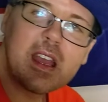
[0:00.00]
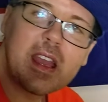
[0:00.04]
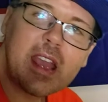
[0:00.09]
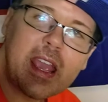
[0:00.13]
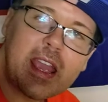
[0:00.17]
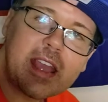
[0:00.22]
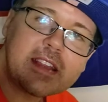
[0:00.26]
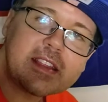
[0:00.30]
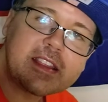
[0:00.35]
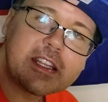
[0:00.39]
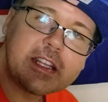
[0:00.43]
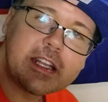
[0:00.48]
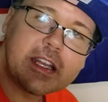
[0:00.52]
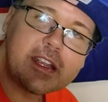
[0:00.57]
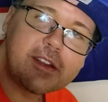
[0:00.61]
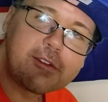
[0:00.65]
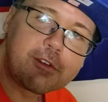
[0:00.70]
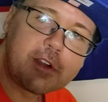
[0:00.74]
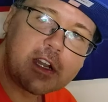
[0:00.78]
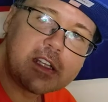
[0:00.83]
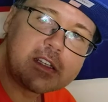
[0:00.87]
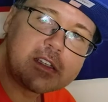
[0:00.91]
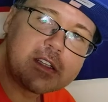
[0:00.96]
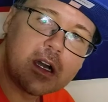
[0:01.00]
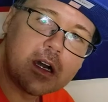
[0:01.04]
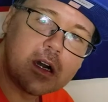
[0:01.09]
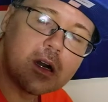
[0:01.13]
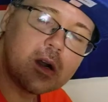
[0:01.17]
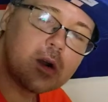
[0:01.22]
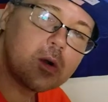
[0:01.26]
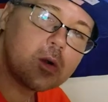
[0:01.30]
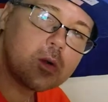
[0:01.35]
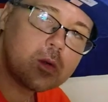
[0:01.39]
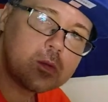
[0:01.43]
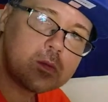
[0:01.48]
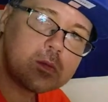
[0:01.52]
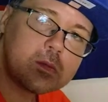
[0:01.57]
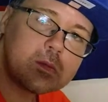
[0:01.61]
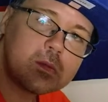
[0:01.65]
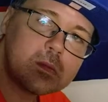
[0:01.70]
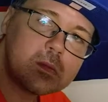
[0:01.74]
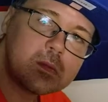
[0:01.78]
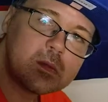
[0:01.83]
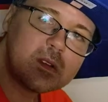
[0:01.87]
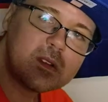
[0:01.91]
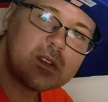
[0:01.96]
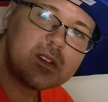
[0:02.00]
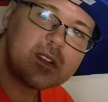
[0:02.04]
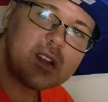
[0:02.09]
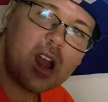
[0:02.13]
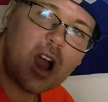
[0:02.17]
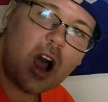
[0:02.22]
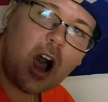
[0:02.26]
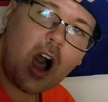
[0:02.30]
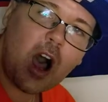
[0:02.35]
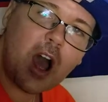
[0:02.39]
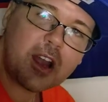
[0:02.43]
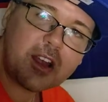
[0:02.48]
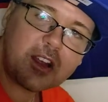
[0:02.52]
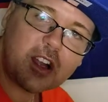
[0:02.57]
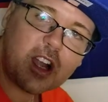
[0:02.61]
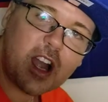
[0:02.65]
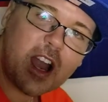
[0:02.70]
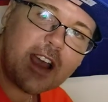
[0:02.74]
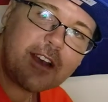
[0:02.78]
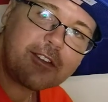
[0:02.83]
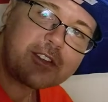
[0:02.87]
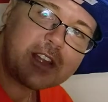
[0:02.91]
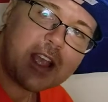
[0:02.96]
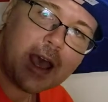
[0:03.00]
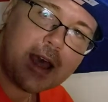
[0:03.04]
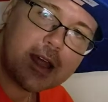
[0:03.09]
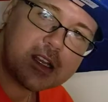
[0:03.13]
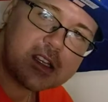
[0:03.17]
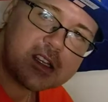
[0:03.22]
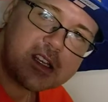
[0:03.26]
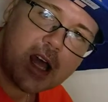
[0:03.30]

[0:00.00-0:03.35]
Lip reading: Anthony Rendon. Autographed at a